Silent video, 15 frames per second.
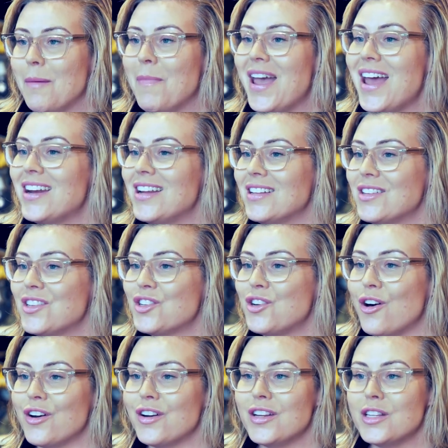Manen
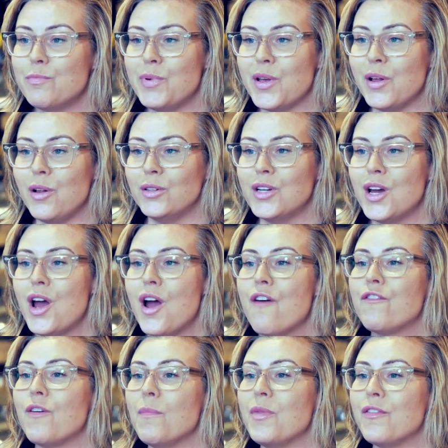started his build
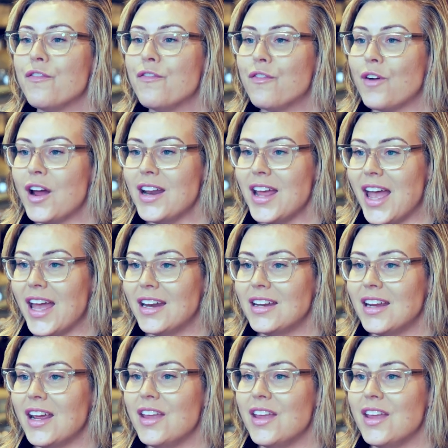from the front end